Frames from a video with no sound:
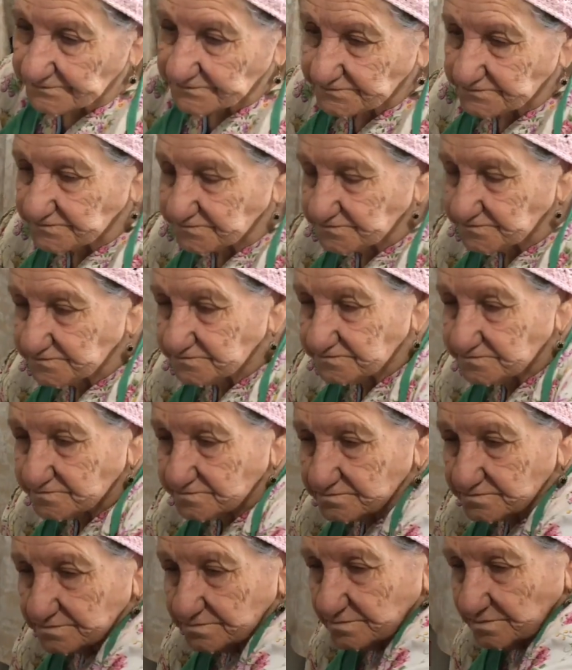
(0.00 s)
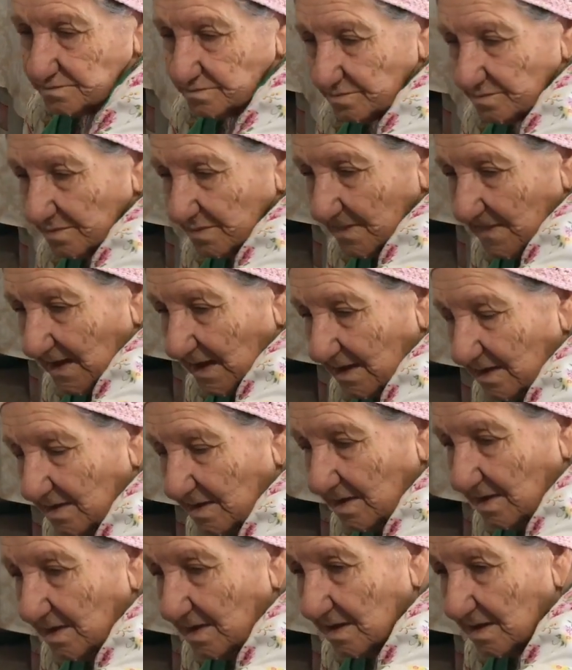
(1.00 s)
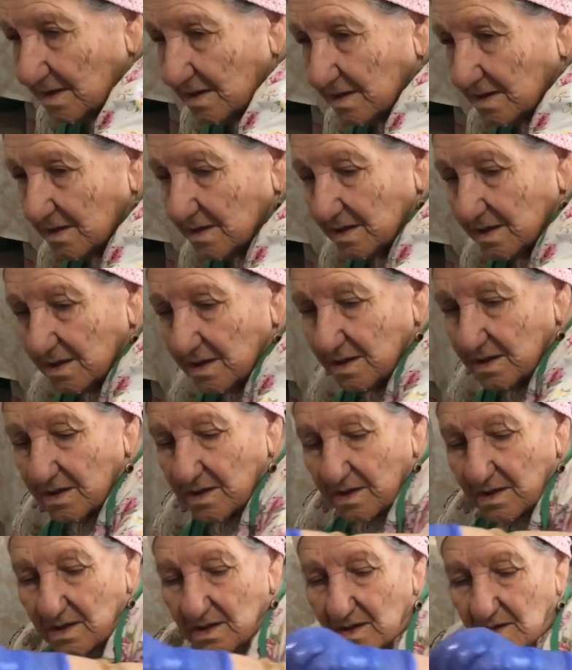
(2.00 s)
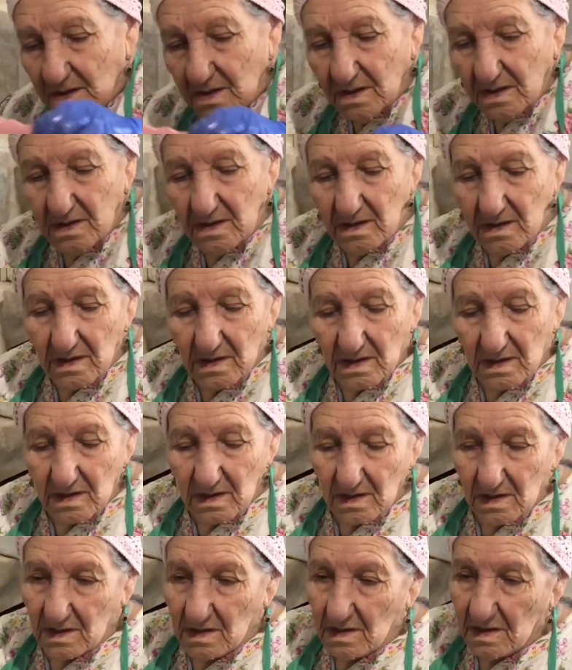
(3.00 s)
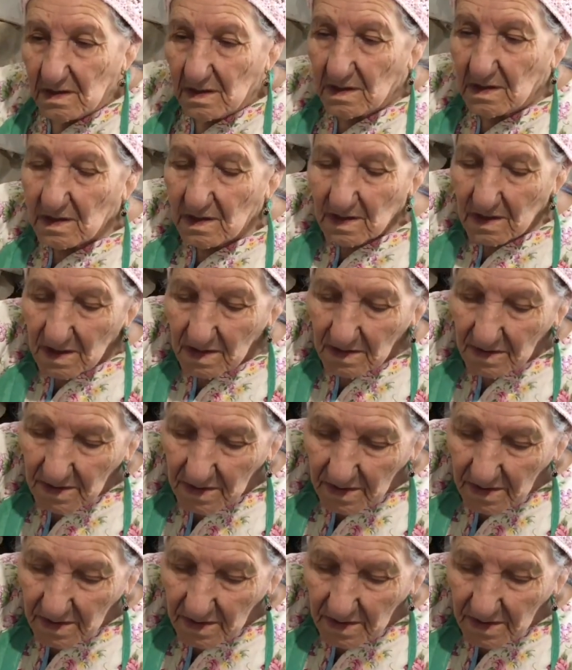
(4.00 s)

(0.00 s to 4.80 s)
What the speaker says: And now we're going to put a 1 date.